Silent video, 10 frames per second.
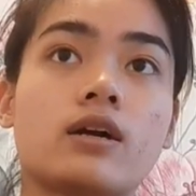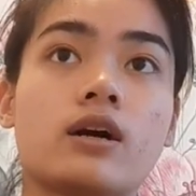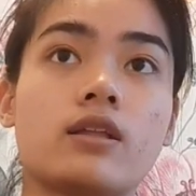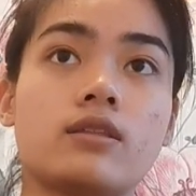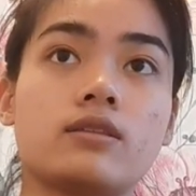
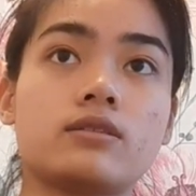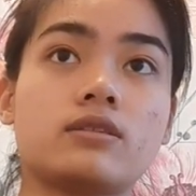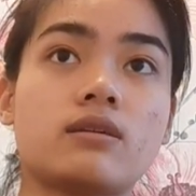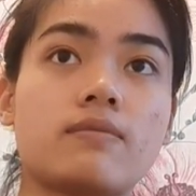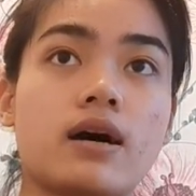cut
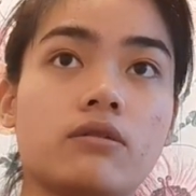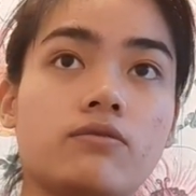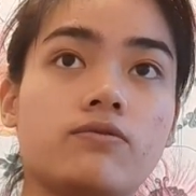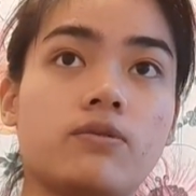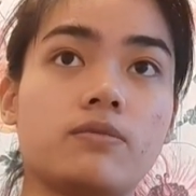some out
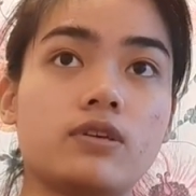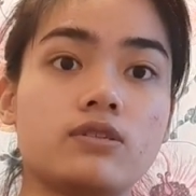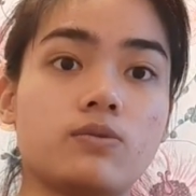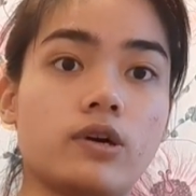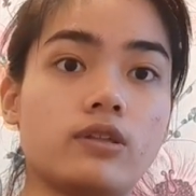from
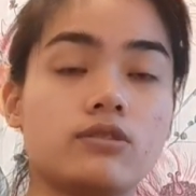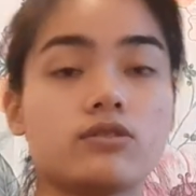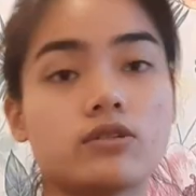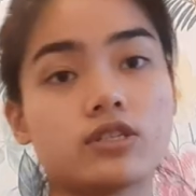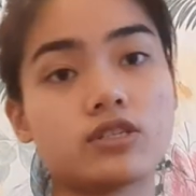this one,
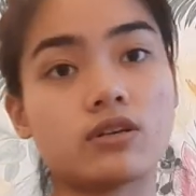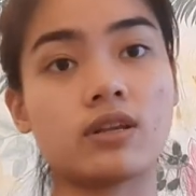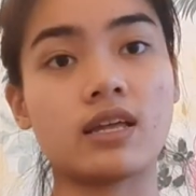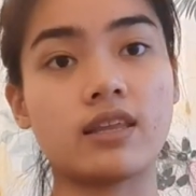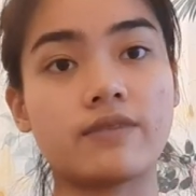so just so
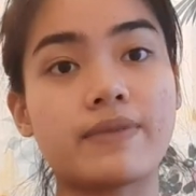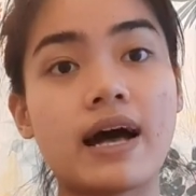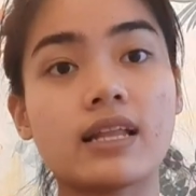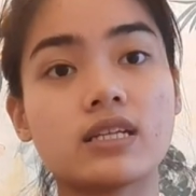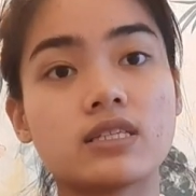that they're
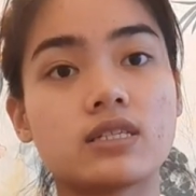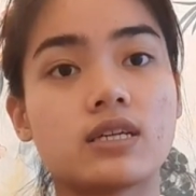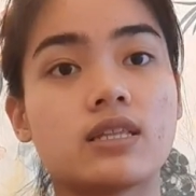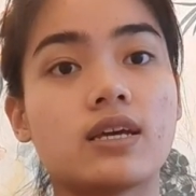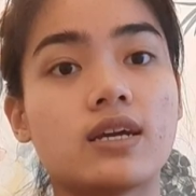balanced
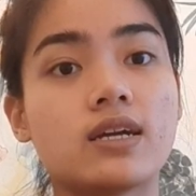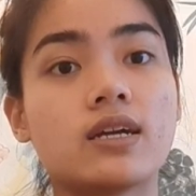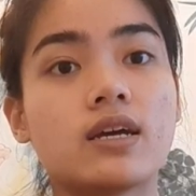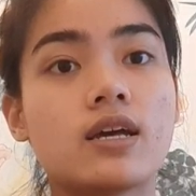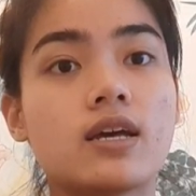and they're
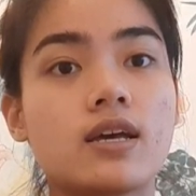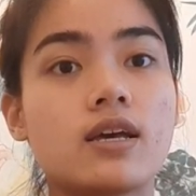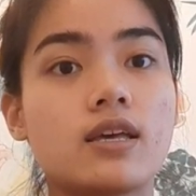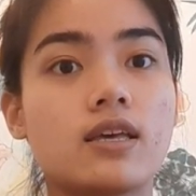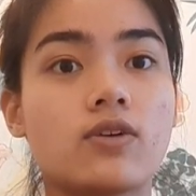
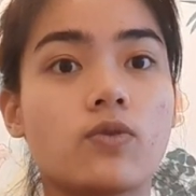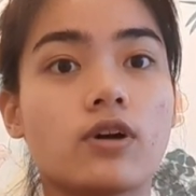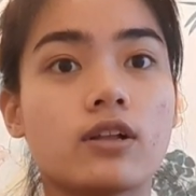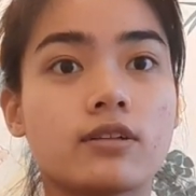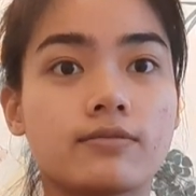
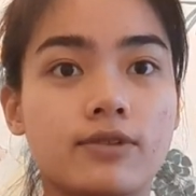equal.